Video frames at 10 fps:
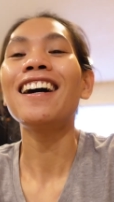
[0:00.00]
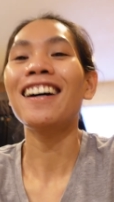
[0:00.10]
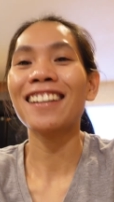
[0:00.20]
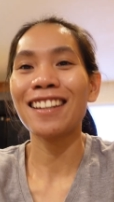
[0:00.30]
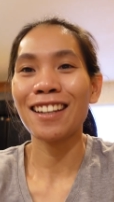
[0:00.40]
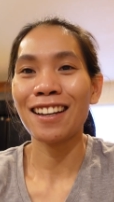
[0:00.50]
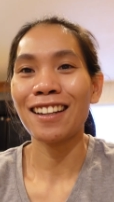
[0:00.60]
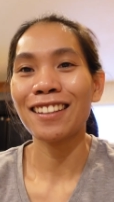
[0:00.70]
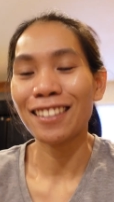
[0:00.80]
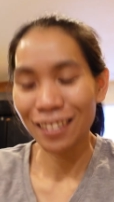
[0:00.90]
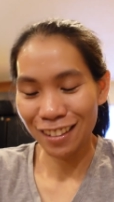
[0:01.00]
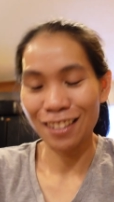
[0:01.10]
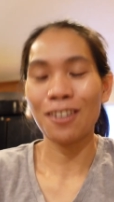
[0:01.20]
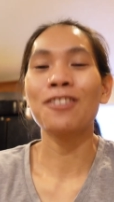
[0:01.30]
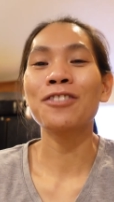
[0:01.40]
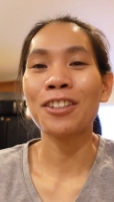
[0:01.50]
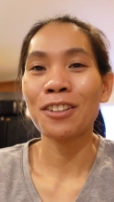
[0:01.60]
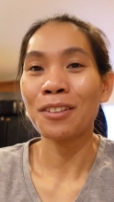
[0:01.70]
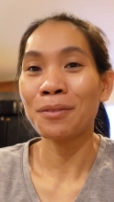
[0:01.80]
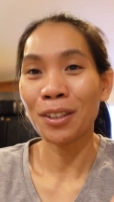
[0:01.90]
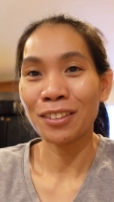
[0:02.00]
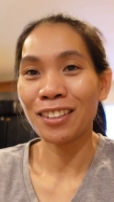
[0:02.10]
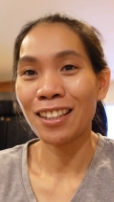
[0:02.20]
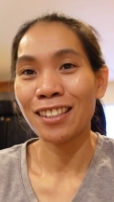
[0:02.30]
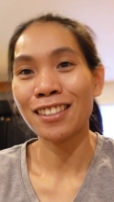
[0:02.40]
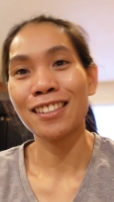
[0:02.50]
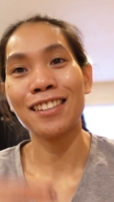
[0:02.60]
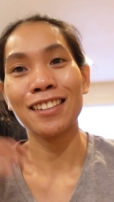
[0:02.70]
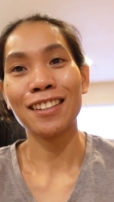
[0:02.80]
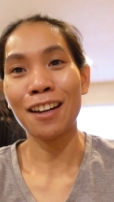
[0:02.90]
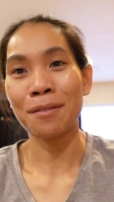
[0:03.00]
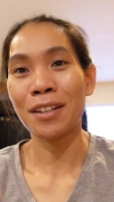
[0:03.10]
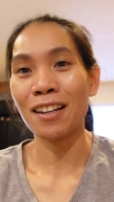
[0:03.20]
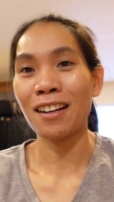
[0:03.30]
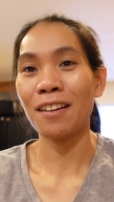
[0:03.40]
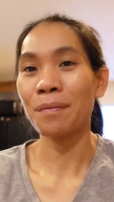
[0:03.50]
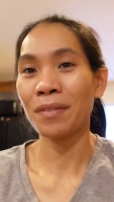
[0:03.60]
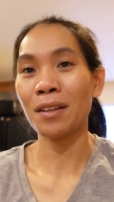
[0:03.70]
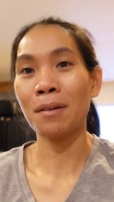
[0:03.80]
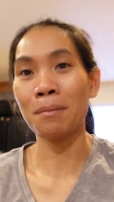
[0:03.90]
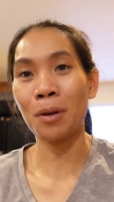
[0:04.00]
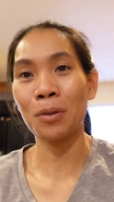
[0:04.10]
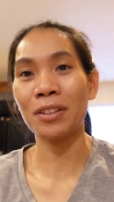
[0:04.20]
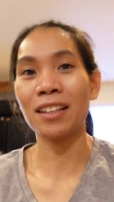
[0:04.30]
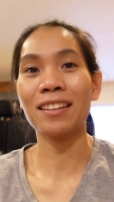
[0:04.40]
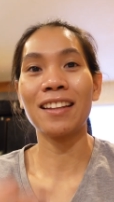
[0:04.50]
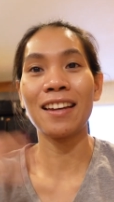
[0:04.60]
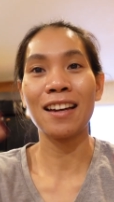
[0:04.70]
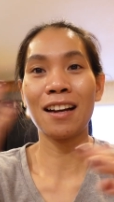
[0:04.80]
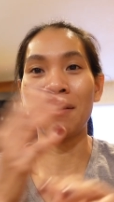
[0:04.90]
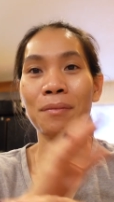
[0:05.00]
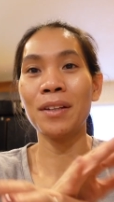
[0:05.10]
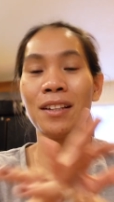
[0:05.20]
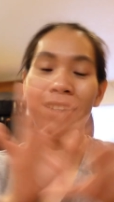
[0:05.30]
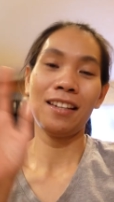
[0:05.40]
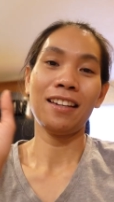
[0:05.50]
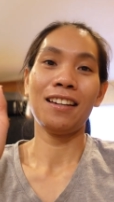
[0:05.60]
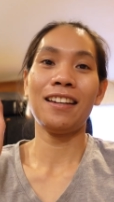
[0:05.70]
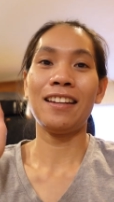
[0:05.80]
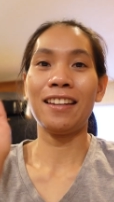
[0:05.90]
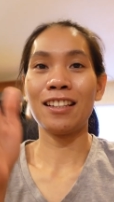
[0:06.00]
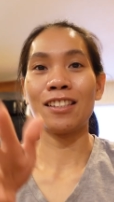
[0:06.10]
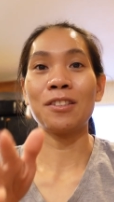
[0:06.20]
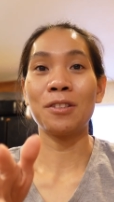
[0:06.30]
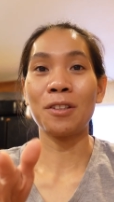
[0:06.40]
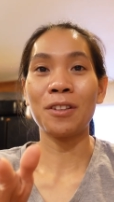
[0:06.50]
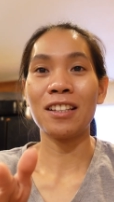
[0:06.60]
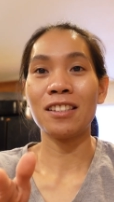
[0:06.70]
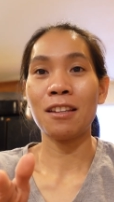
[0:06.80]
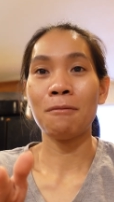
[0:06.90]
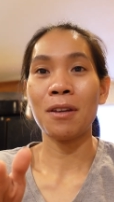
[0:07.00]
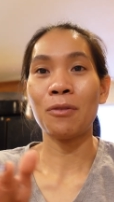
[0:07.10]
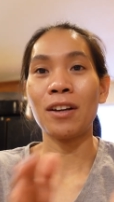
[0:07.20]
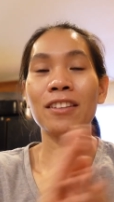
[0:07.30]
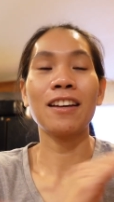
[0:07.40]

I cannot over about this camera mode that they have in this Sony ZB1.